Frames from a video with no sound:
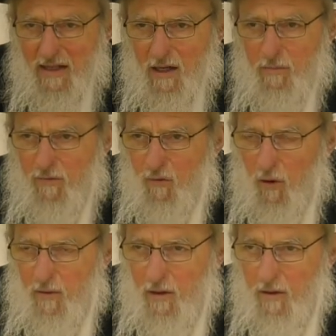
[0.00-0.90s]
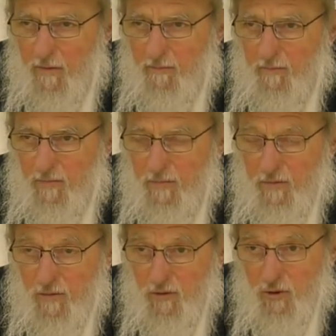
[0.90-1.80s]
here before me.
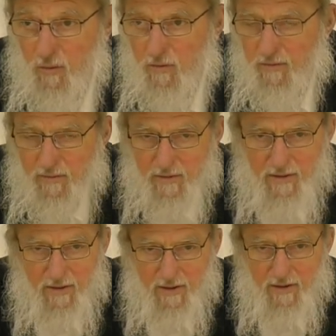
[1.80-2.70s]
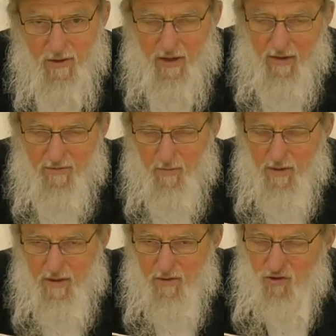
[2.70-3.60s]
Nope. You don't have to
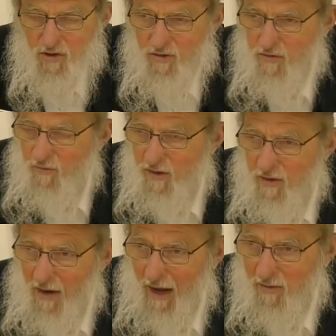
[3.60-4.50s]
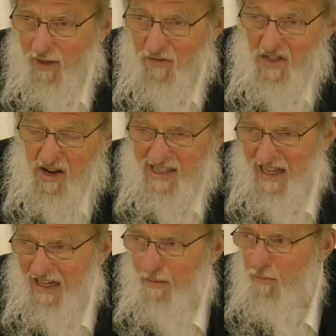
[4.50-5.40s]
be a genius to figure out if they're getting